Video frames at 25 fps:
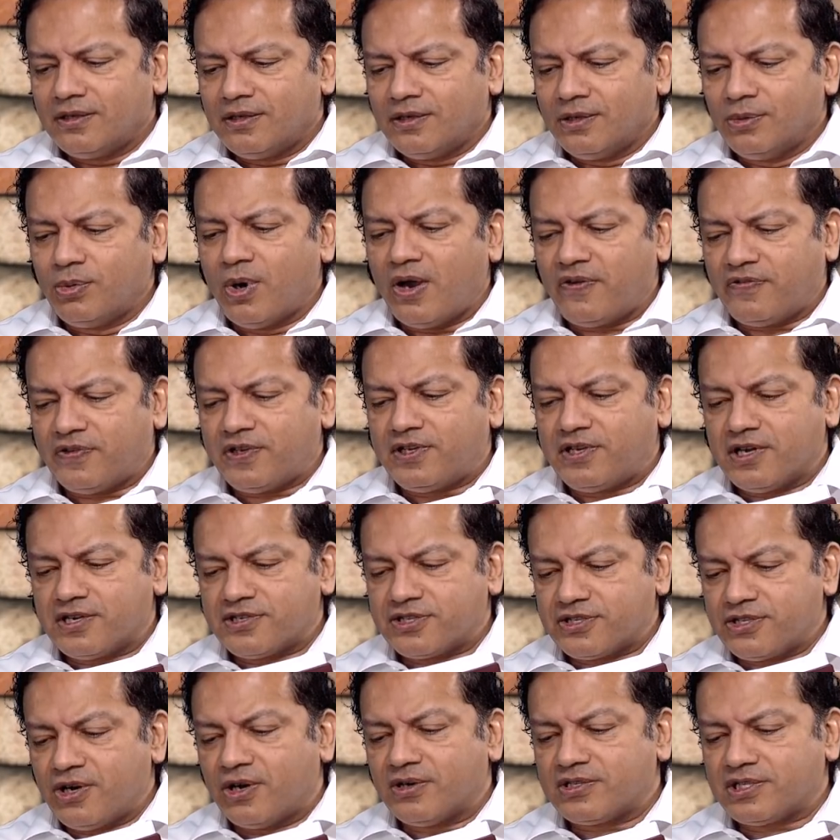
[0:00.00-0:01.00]
Whoever
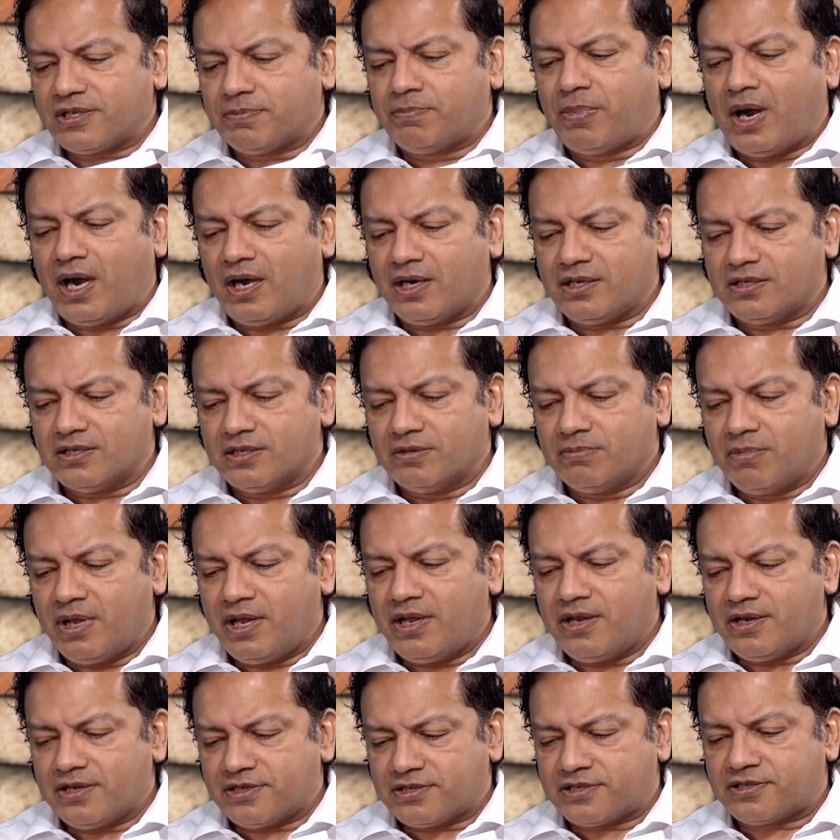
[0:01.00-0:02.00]
does not abide in
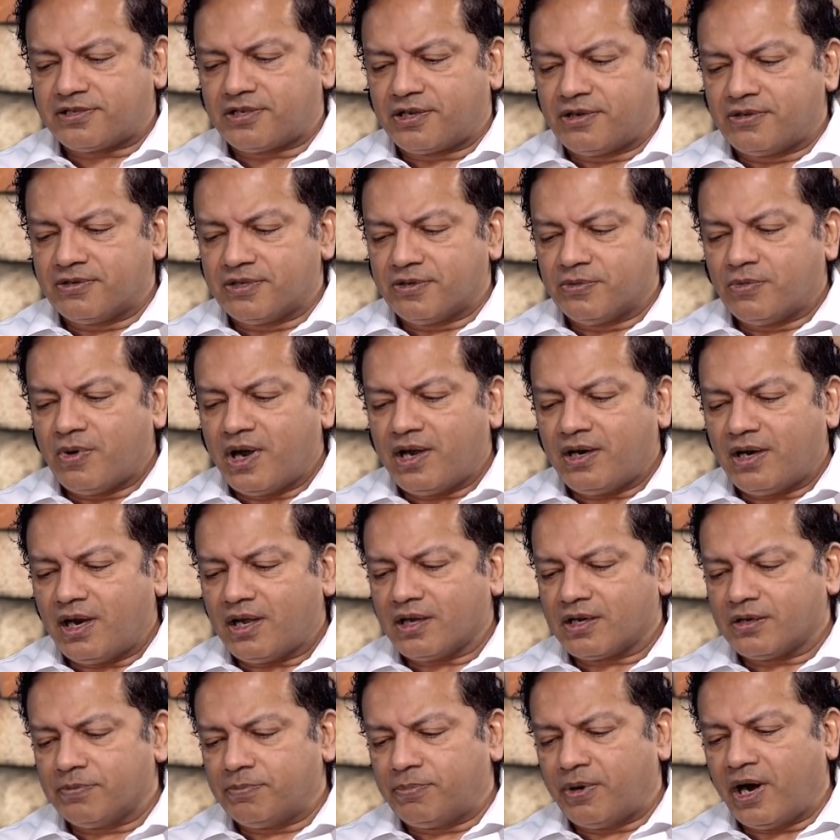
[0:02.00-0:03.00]
me is thrown away
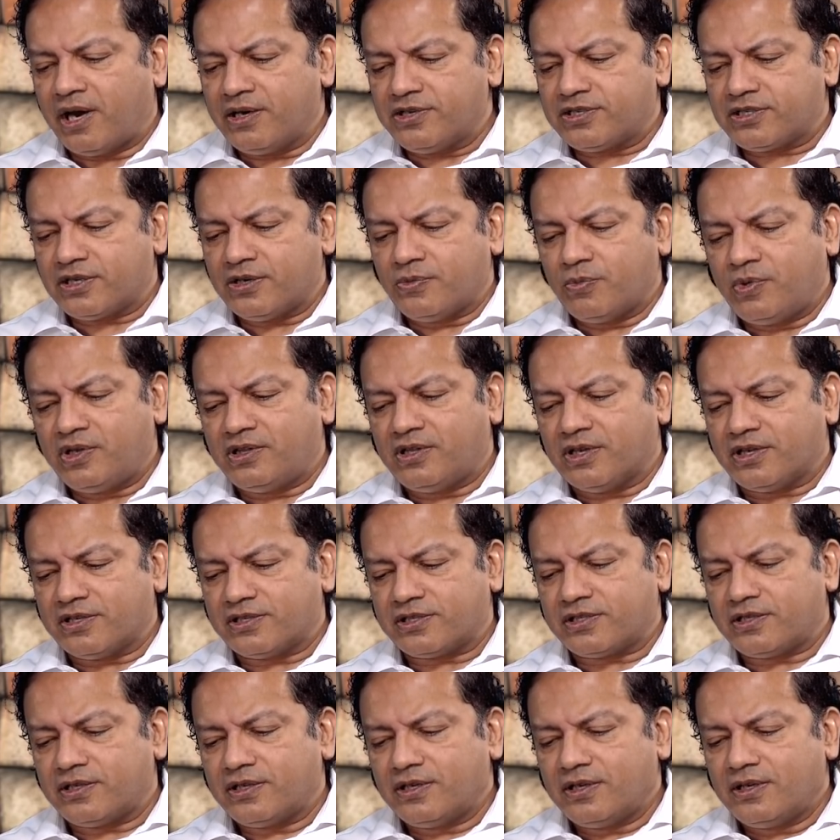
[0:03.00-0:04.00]
like a branch and
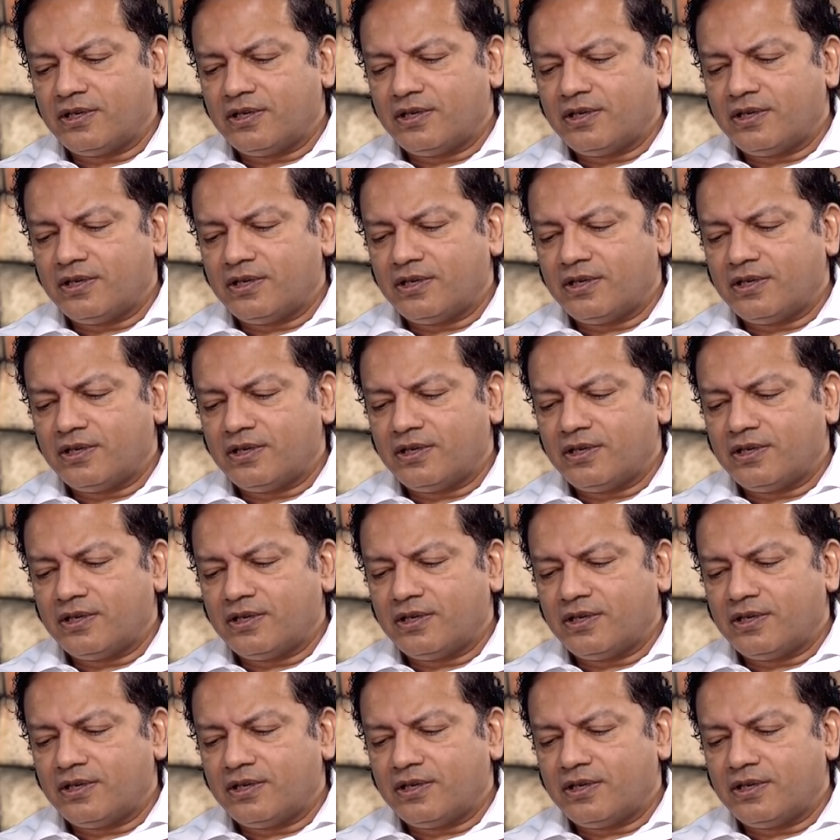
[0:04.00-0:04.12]
withers.